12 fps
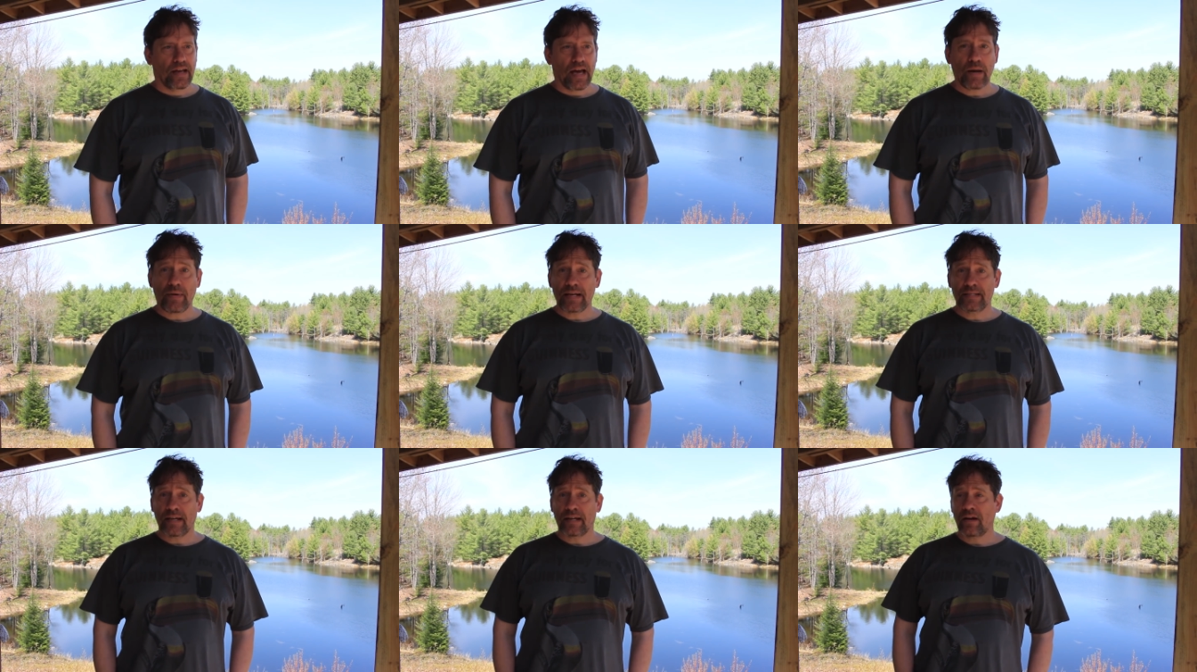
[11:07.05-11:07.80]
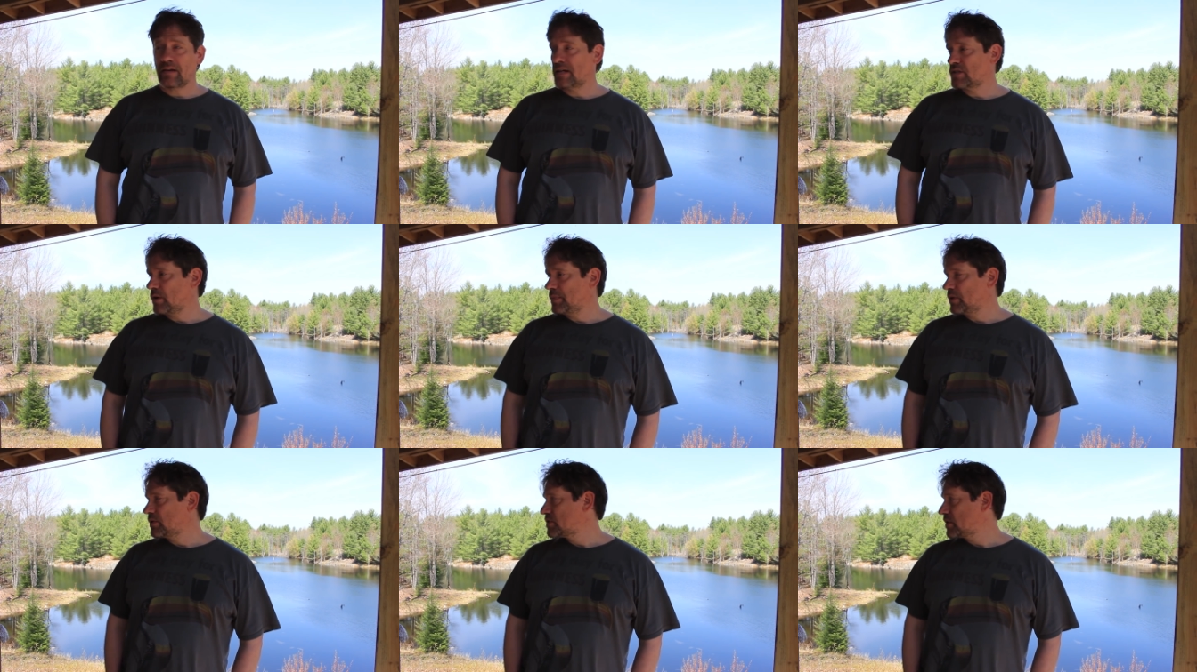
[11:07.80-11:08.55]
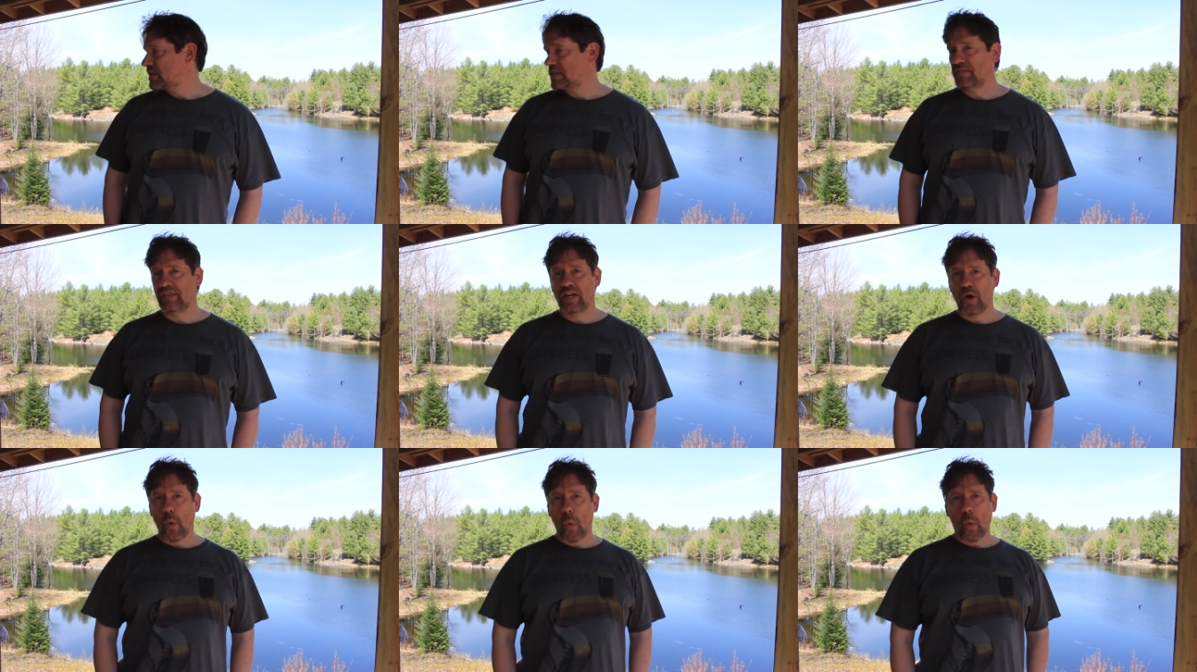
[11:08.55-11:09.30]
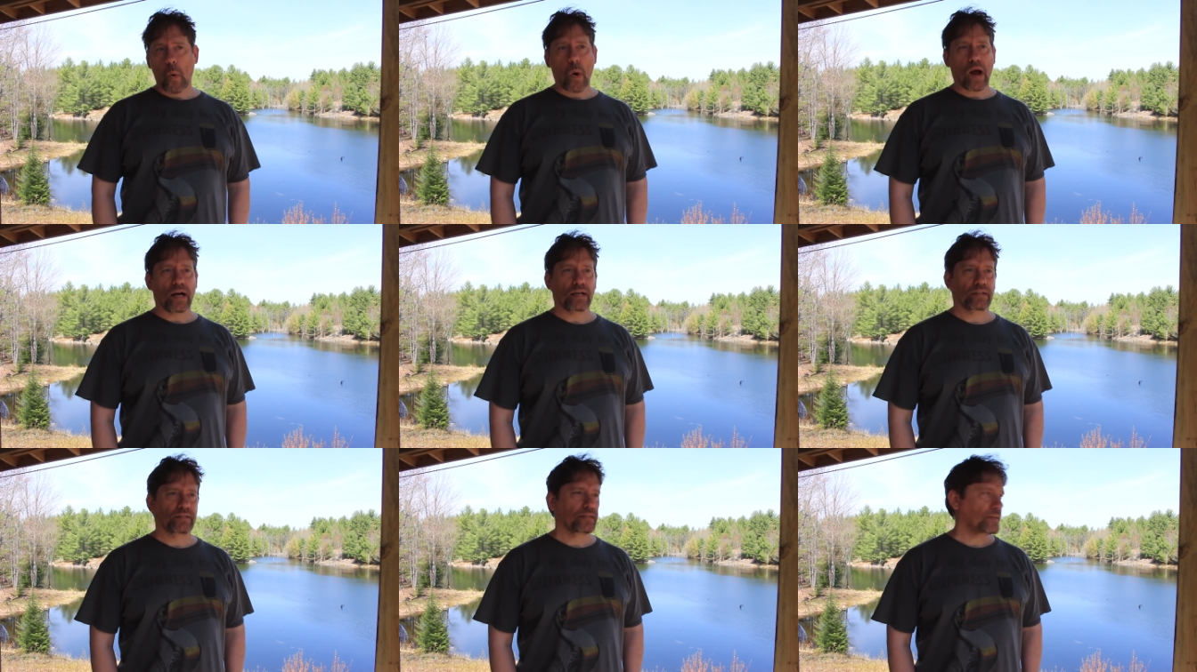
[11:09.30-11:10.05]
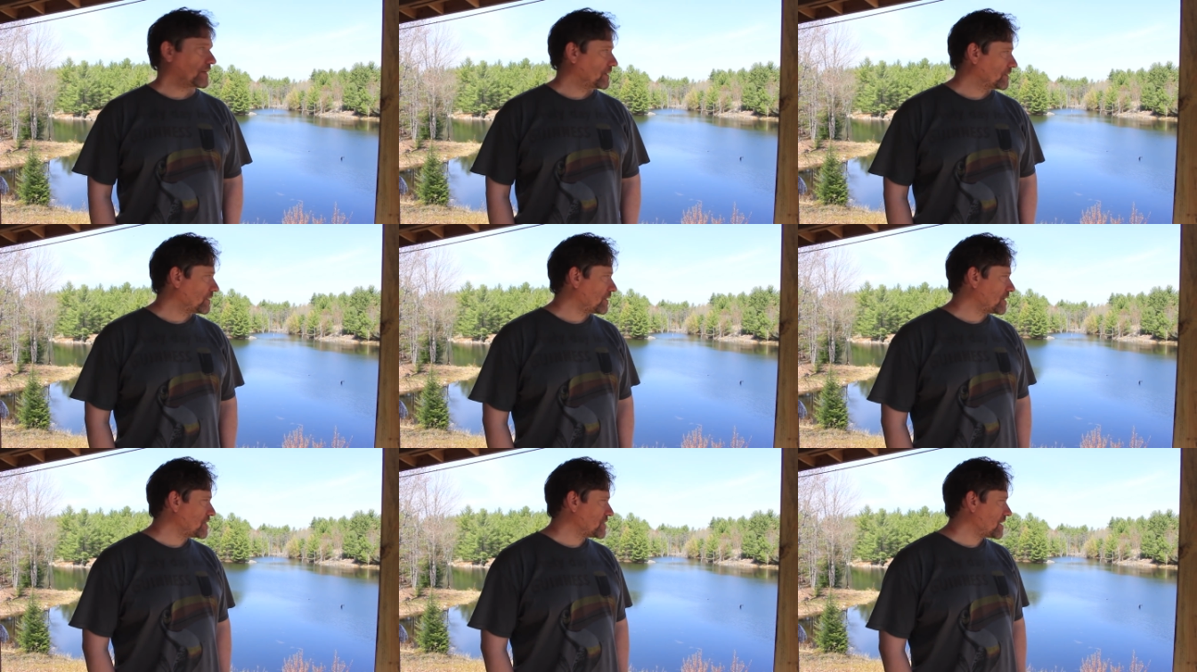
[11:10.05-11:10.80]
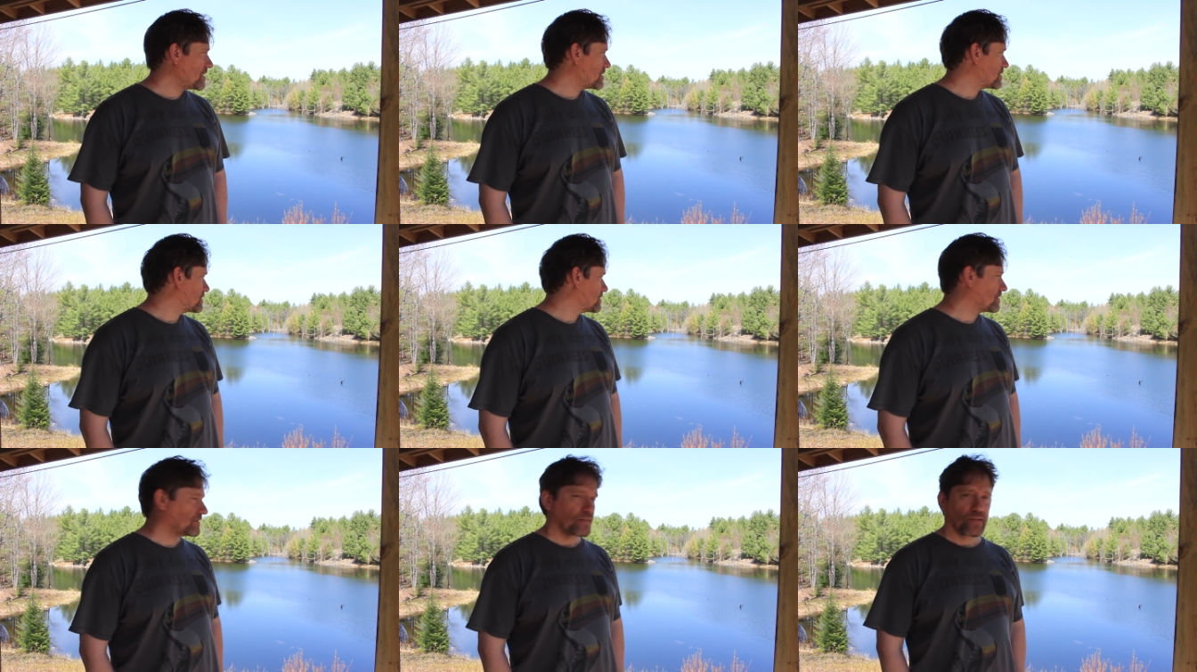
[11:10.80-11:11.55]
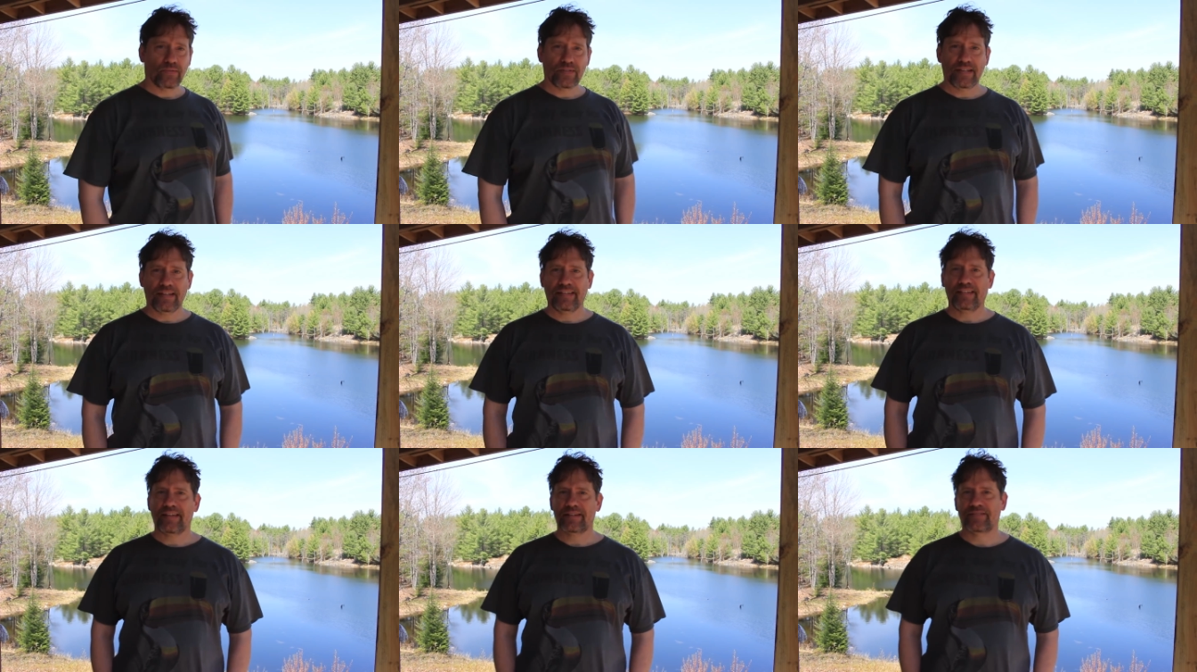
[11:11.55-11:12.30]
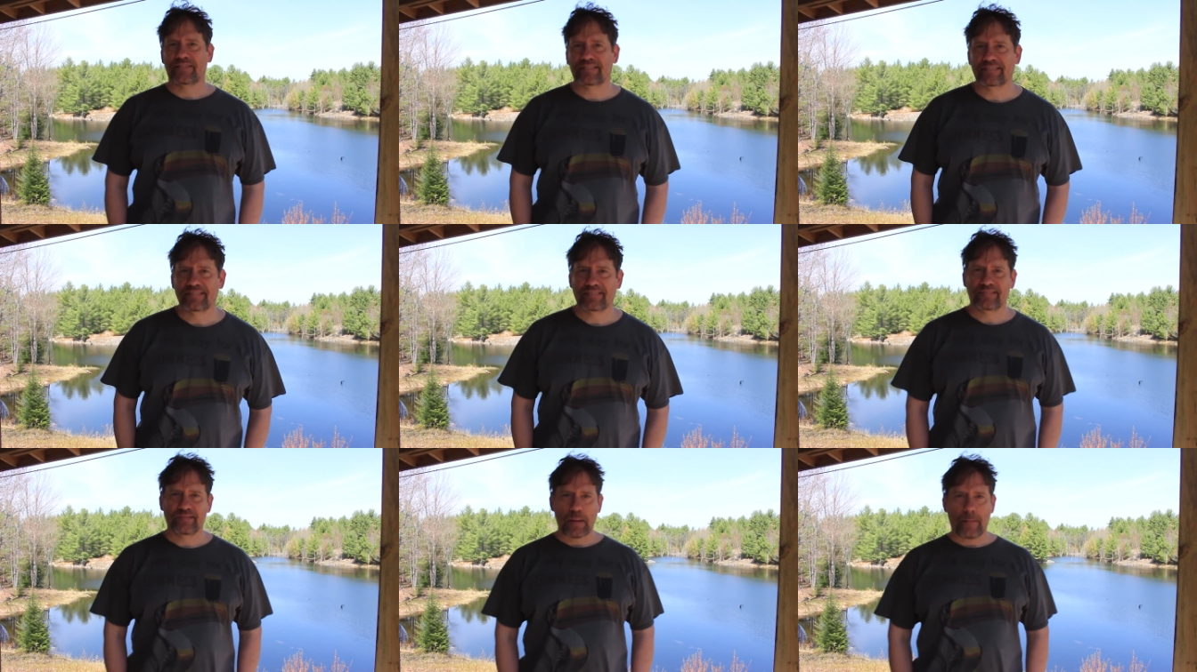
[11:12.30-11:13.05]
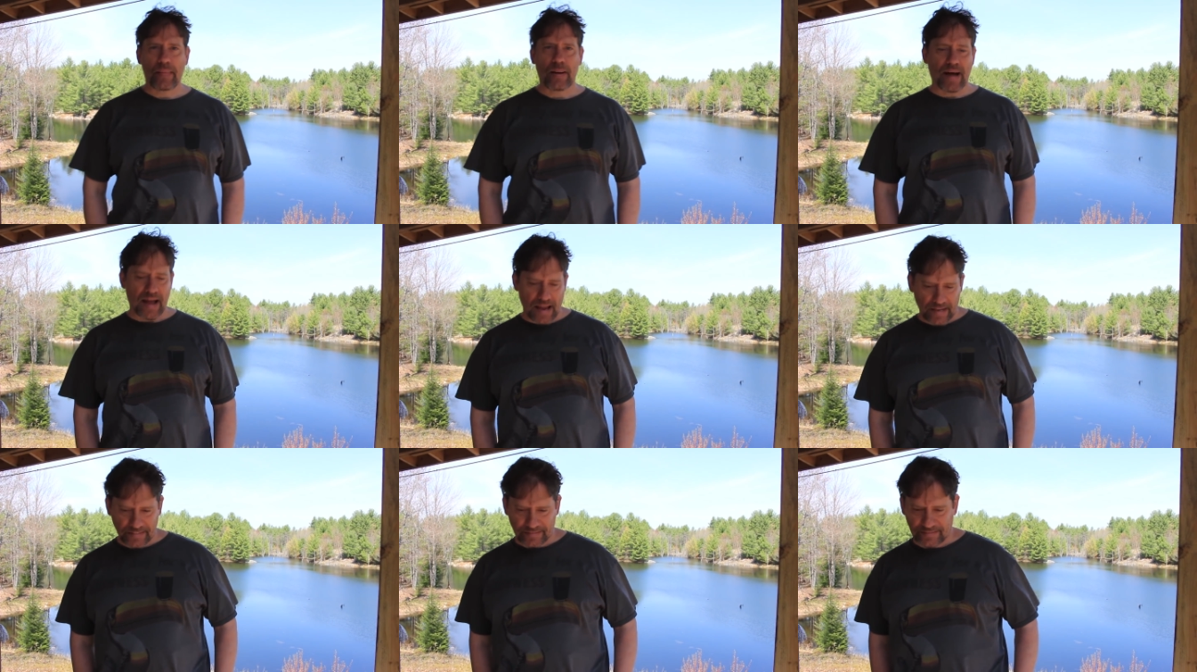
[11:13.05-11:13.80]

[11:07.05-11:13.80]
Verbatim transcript: Anyway, take care, guys. I hope you enjoyed this video and all that jazz. We'll see you in the next one. Bye-bye.